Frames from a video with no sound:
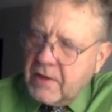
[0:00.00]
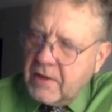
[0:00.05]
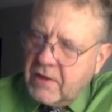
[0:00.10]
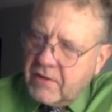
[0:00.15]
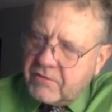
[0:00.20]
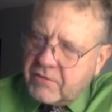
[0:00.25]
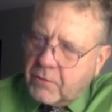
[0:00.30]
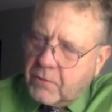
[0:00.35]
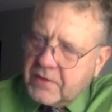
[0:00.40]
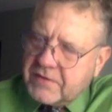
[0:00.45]

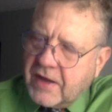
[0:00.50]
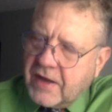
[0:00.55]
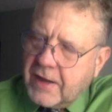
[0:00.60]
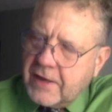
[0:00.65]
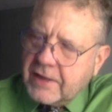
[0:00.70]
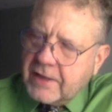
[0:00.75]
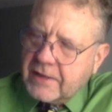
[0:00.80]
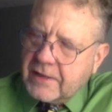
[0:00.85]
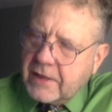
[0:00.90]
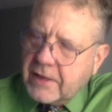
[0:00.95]
So what's
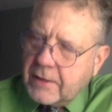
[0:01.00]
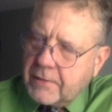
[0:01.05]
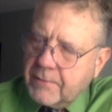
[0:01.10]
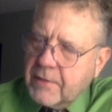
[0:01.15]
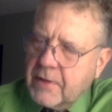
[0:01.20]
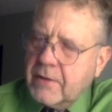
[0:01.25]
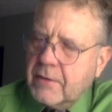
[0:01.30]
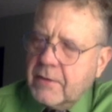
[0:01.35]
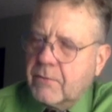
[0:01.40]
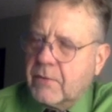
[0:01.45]
hiding in there?
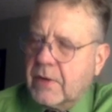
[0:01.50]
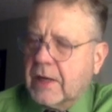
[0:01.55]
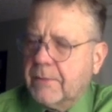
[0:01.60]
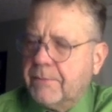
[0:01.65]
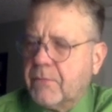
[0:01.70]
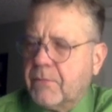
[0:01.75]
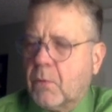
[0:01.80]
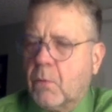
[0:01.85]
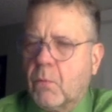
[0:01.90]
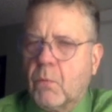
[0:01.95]
Well,
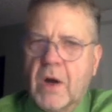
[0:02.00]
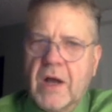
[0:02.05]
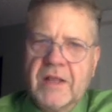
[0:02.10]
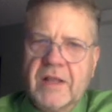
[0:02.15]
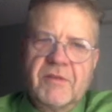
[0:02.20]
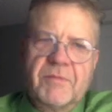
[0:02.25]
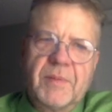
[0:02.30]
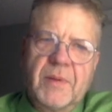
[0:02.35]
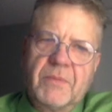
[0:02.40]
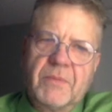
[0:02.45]

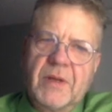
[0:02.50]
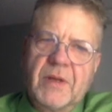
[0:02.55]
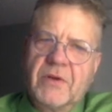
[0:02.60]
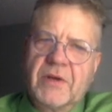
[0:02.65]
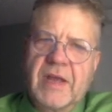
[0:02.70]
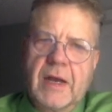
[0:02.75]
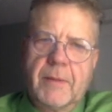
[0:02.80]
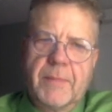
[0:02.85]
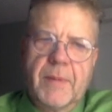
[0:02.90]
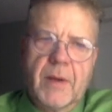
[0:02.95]
ones, but we don't
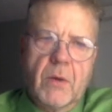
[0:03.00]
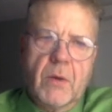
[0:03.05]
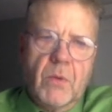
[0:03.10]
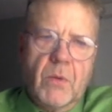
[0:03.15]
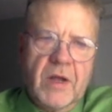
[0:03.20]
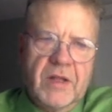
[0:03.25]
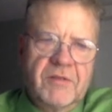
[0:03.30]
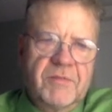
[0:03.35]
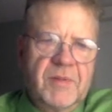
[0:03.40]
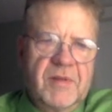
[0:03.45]
care about
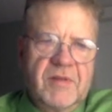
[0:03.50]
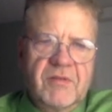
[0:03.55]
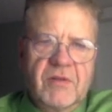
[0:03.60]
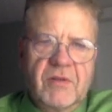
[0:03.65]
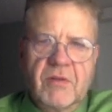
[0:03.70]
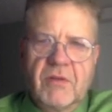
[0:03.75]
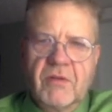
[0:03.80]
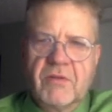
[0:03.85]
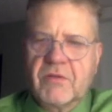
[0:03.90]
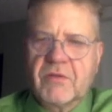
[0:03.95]
ones because
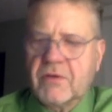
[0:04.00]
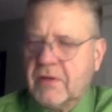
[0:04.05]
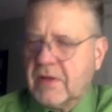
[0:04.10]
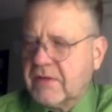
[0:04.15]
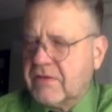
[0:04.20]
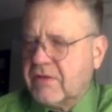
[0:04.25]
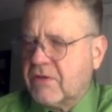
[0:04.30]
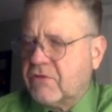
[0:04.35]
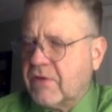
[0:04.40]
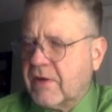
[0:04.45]
that's
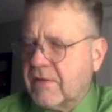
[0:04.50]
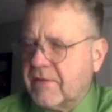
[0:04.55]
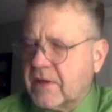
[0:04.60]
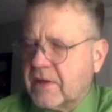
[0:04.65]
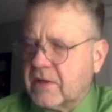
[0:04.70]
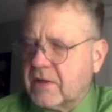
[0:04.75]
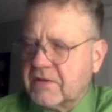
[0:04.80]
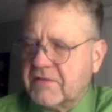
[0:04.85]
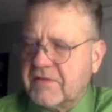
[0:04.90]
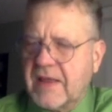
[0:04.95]
a trivial
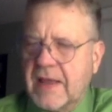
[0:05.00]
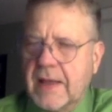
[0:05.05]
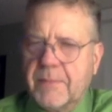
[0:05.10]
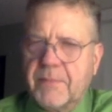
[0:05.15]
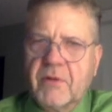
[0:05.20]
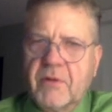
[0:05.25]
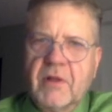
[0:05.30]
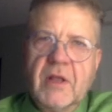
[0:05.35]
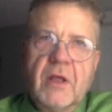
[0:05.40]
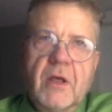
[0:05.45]

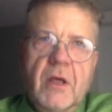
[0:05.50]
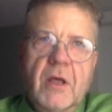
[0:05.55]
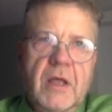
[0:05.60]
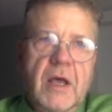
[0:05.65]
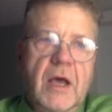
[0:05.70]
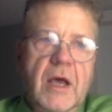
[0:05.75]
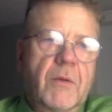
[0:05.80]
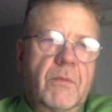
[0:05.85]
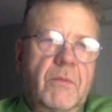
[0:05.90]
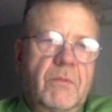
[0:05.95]
example.
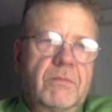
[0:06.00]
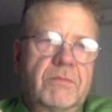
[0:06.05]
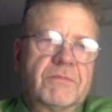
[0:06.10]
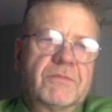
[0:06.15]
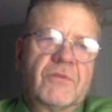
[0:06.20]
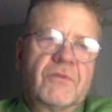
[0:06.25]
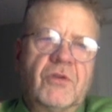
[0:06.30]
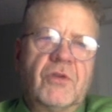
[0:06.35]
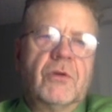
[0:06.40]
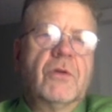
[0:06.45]

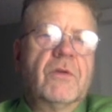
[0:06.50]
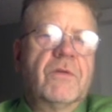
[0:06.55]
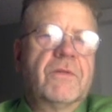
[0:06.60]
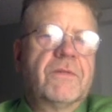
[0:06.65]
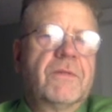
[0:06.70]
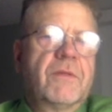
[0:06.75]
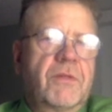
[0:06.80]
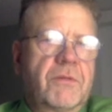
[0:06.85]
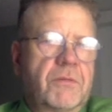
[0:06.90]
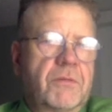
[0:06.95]
2,
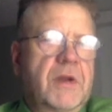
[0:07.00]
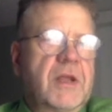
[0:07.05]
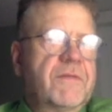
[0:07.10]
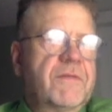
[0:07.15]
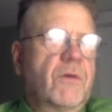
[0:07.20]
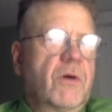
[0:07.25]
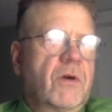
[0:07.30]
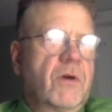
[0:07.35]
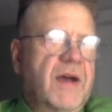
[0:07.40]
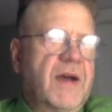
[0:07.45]
3,
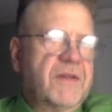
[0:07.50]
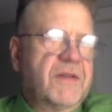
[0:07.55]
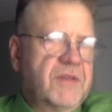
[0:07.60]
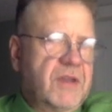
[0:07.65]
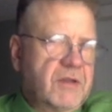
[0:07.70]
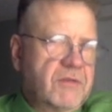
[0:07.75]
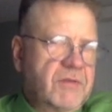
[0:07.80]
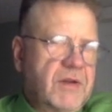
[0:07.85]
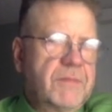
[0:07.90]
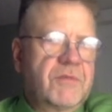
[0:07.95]
4, 5,
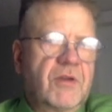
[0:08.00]
6, right?